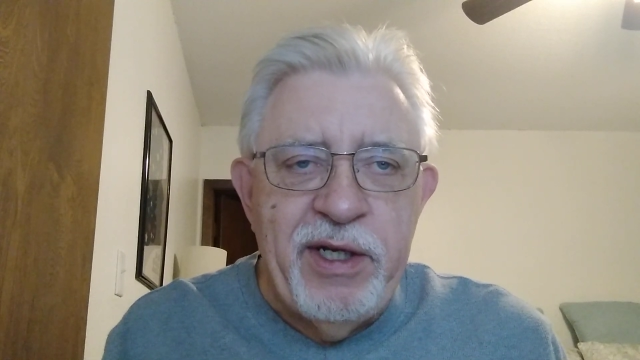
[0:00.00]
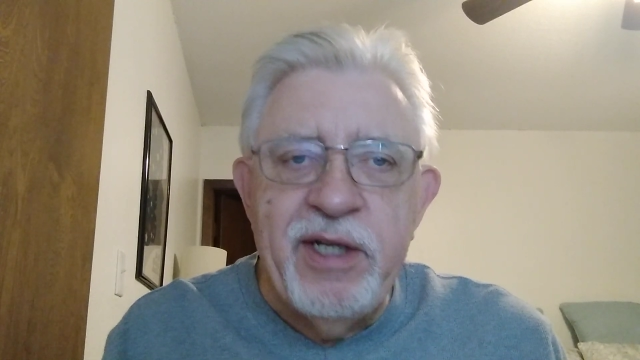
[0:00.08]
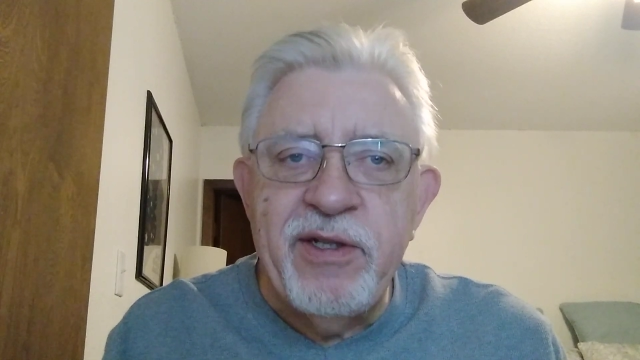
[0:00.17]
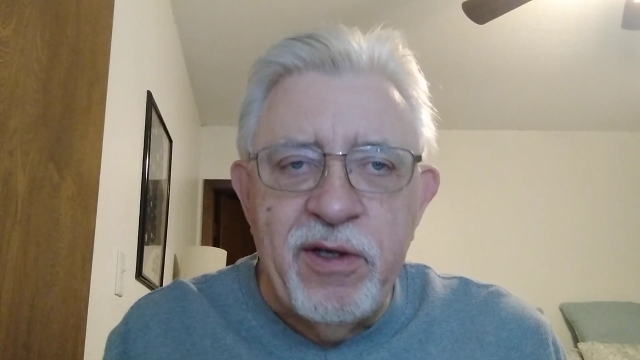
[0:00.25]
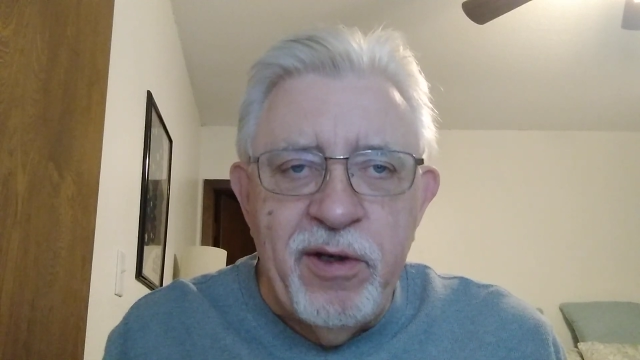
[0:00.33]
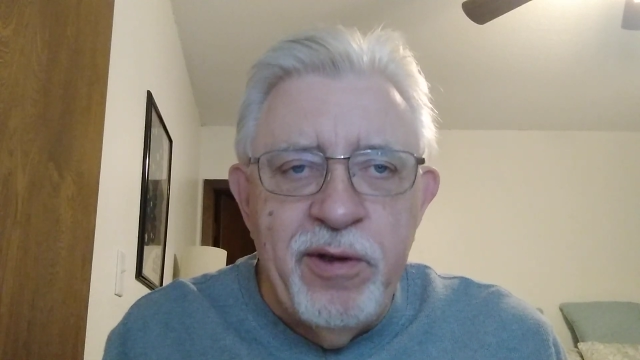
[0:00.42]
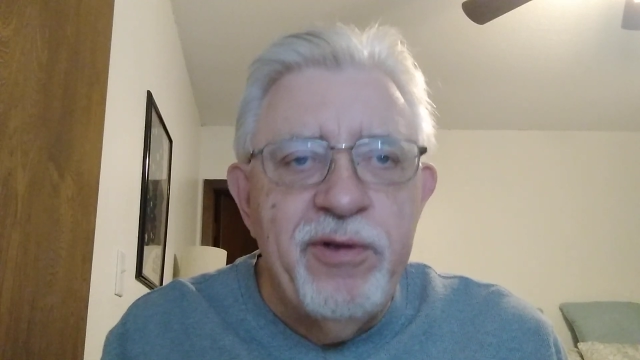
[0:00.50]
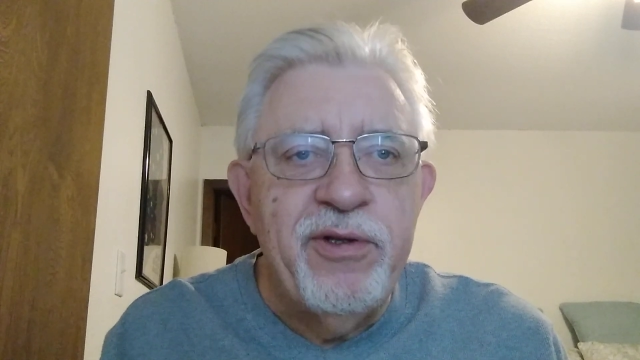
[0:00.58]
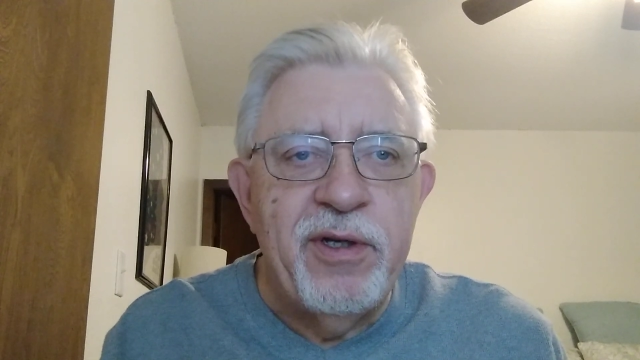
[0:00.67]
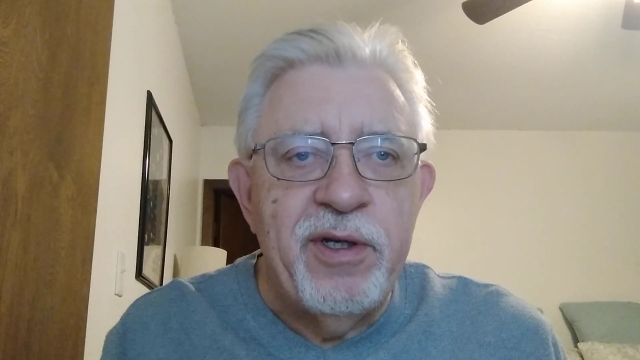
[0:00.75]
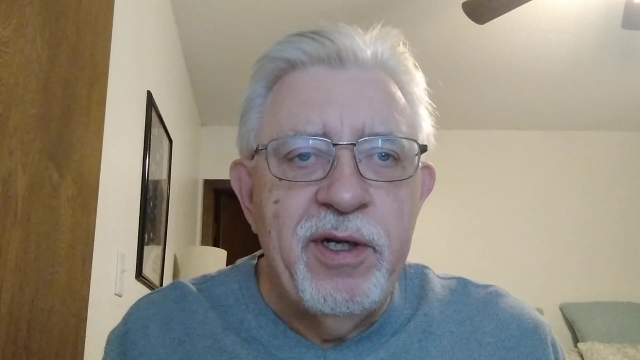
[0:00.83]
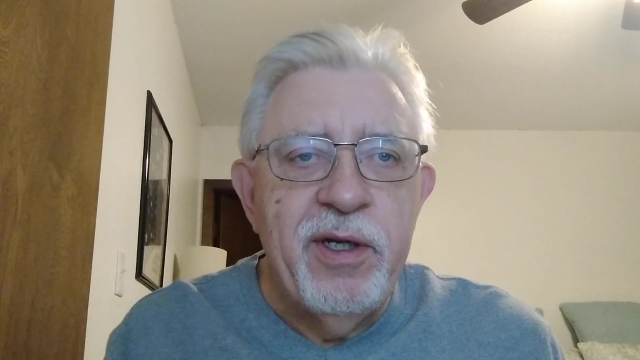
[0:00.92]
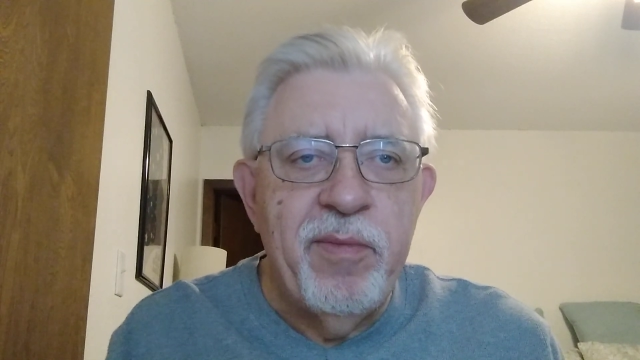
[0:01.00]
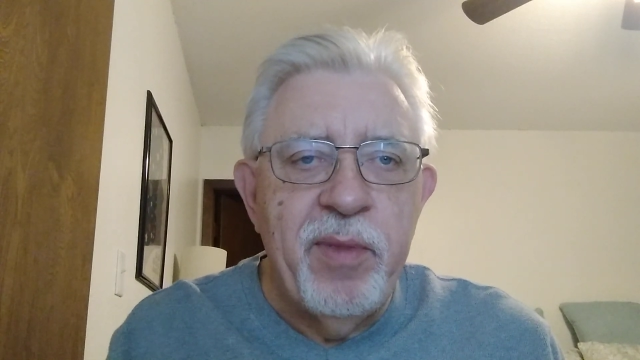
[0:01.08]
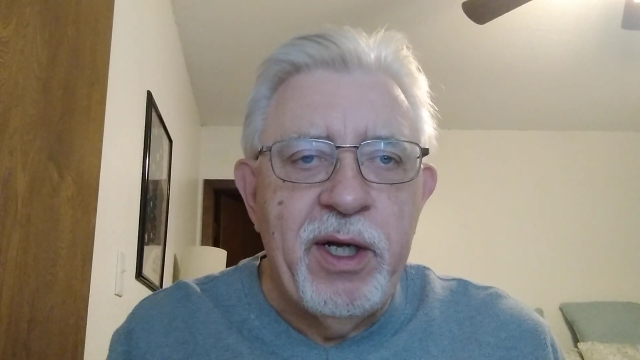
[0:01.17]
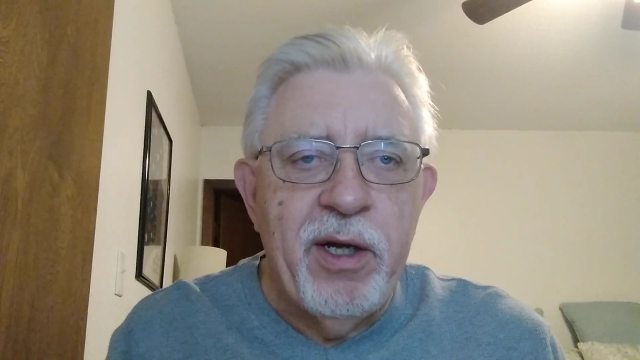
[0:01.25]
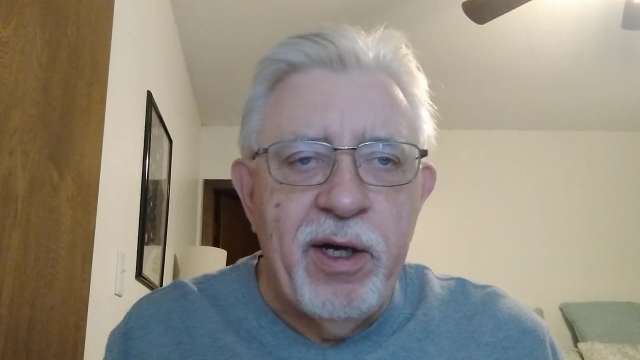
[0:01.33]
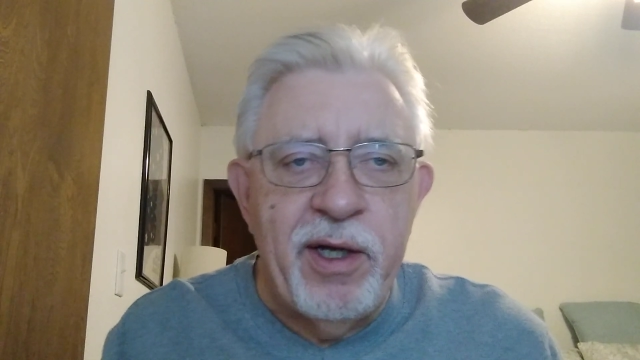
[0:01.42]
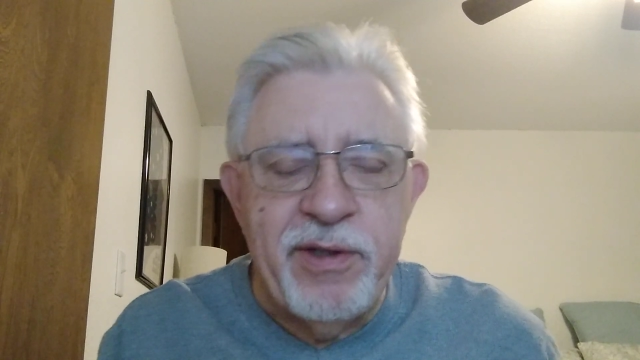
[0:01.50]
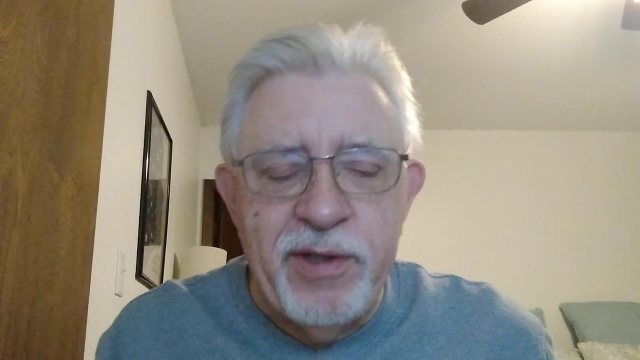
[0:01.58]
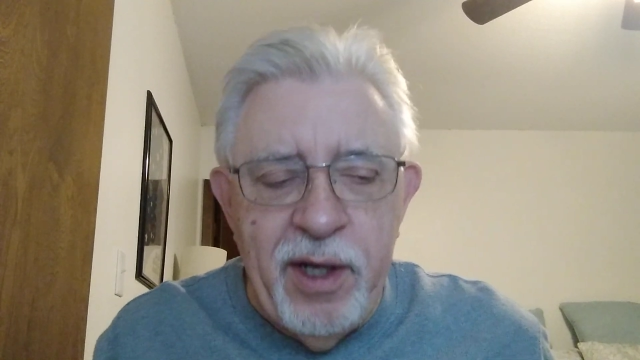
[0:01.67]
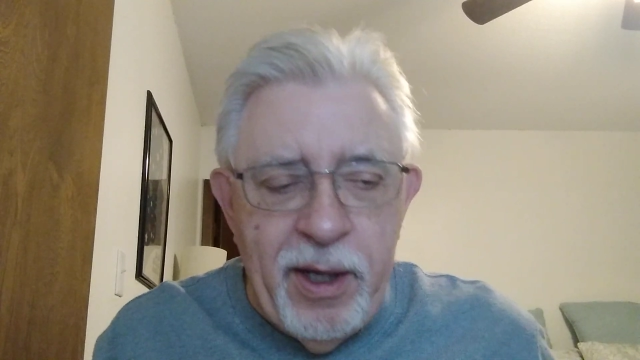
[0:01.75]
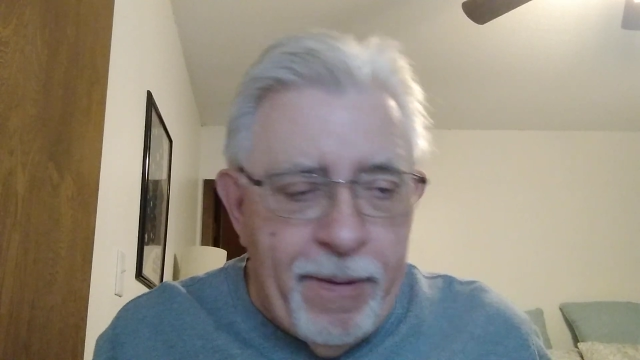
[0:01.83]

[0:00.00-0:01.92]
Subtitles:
disillusioned because